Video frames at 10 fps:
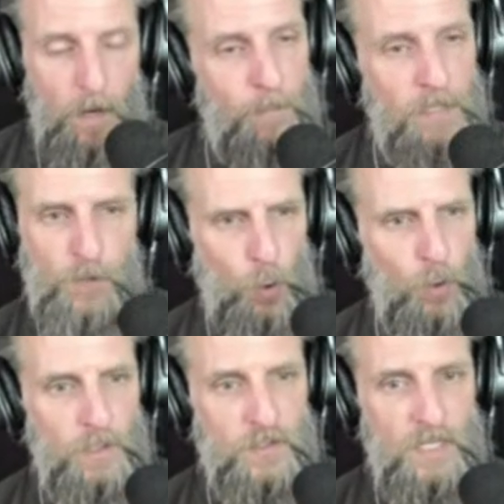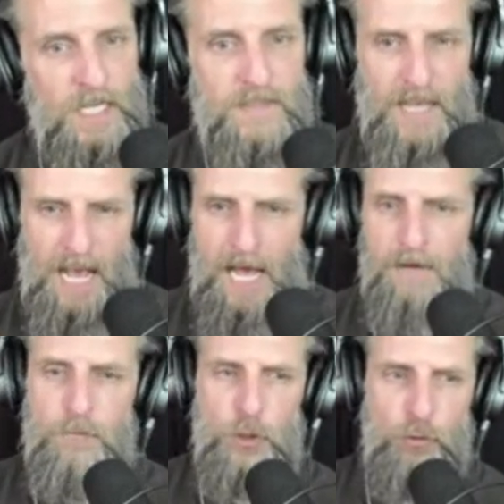But of course, to
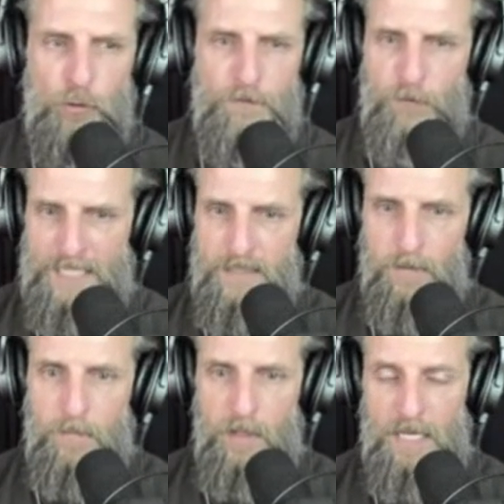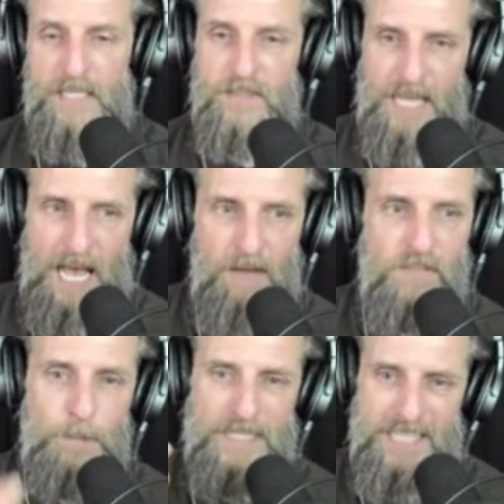have true freedom is to have
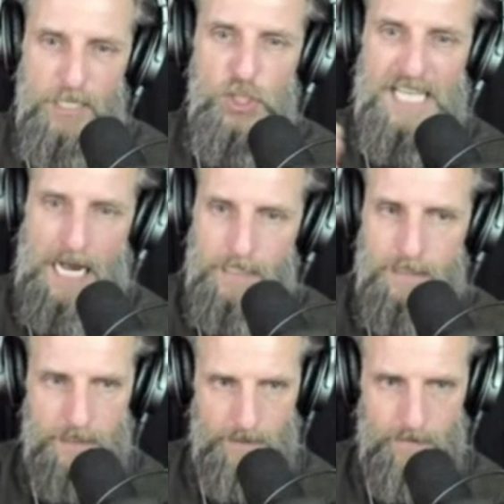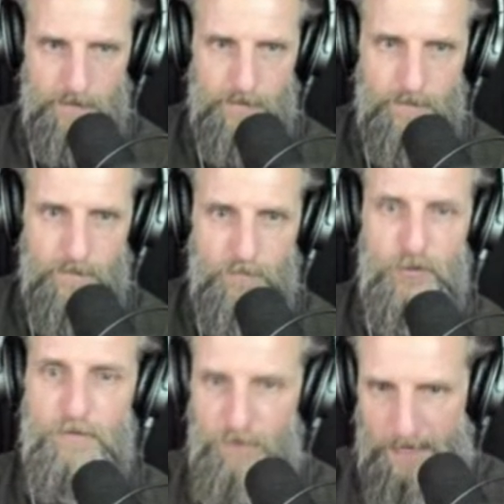the potentiality
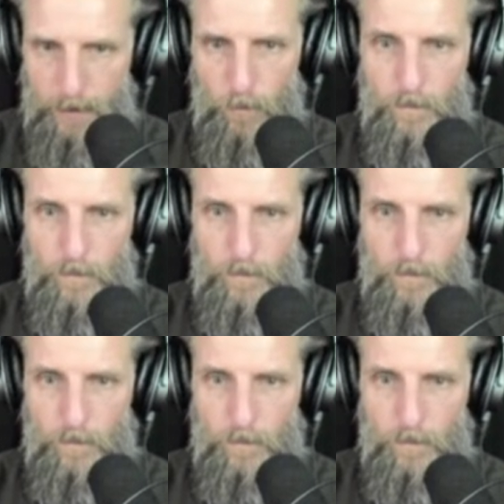to fail.